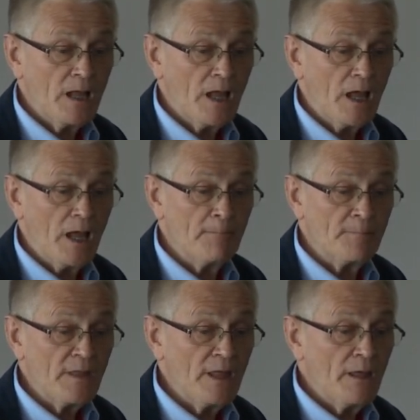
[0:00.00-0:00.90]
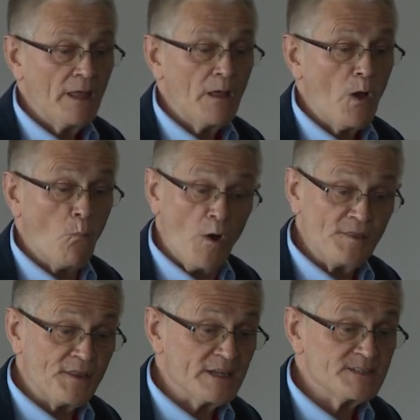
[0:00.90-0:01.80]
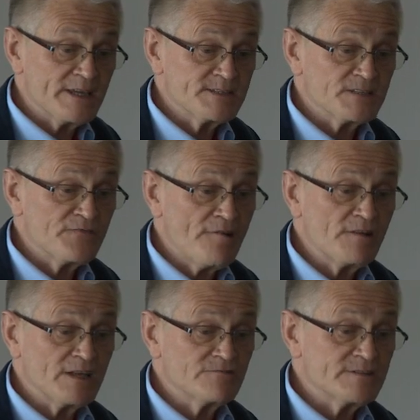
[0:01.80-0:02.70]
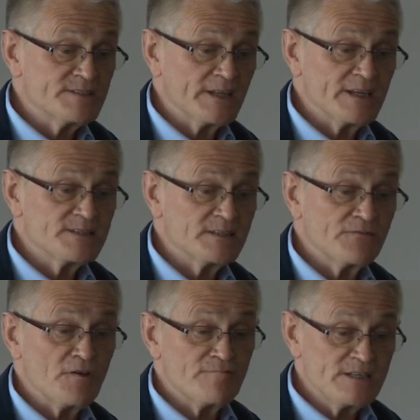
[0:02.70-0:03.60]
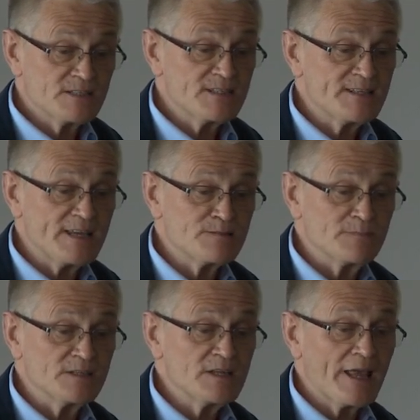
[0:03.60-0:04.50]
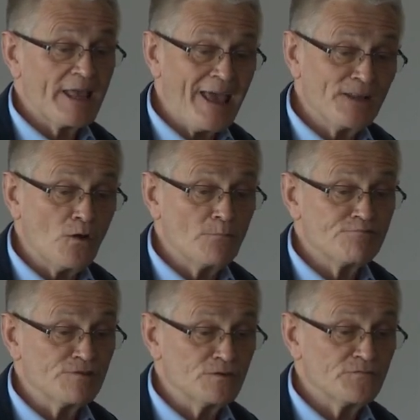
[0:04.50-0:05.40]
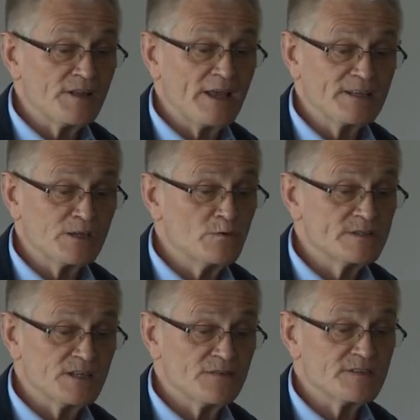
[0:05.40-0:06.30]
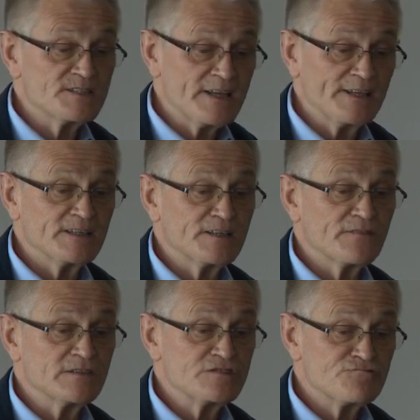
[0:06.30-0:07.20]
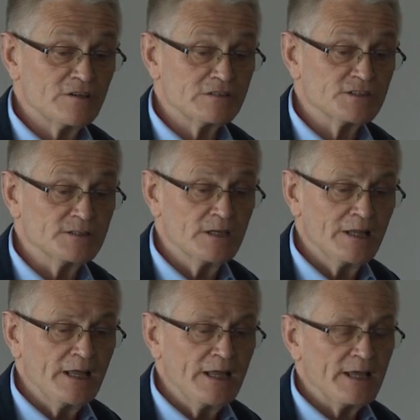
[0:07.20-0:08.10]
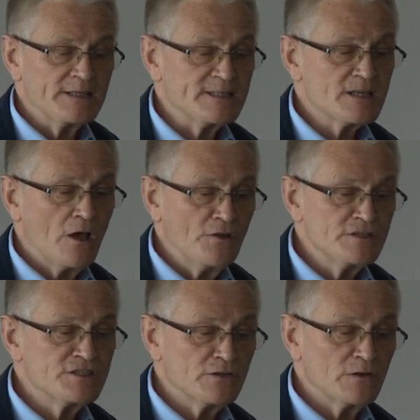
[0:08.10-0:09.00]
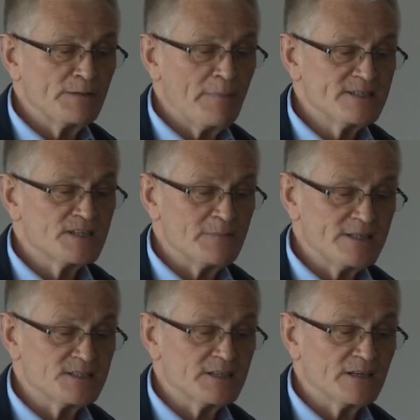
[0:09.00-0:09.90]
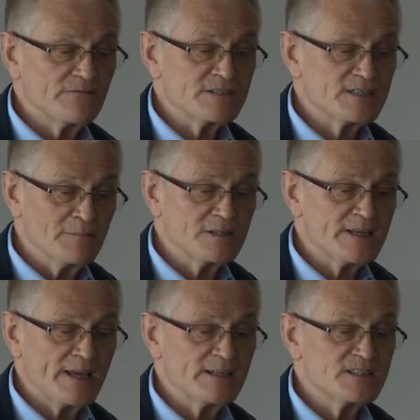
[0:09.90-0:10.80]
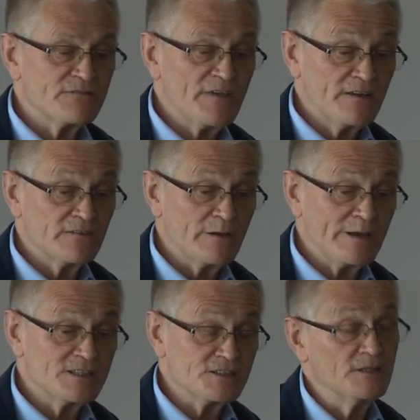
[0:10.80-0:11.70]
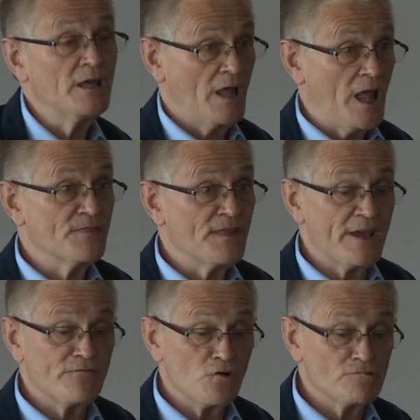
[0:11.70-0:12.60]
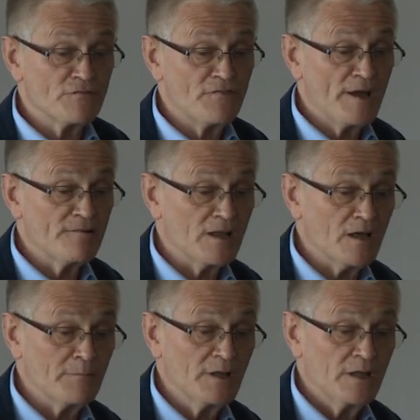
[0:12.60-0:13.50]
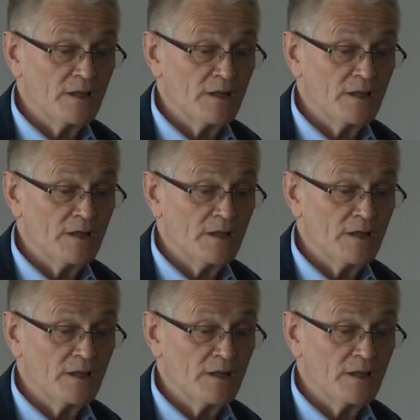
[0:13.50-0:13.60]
And one thing it says that's very interesting is that if a risk assessment cannot prove the adequacy of the standard of construction, it is unduly pessimistic for simultaneous evacuation and therefore a fire alarm